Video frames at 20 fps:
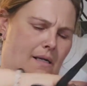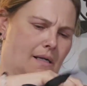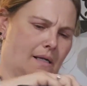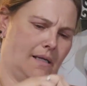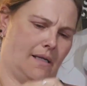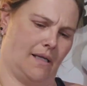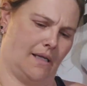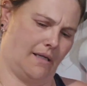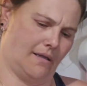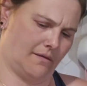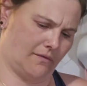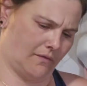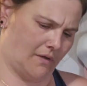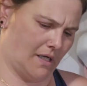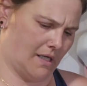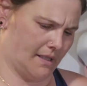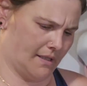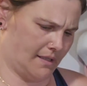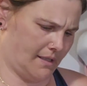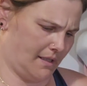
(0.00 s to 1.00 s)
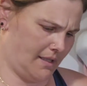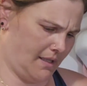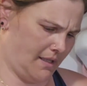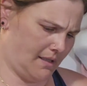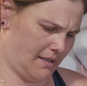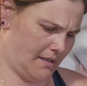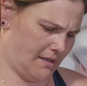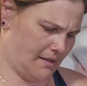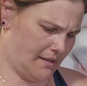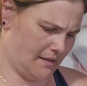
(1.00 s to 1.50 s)
I think it's
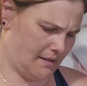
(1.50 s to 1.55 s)
Roxy.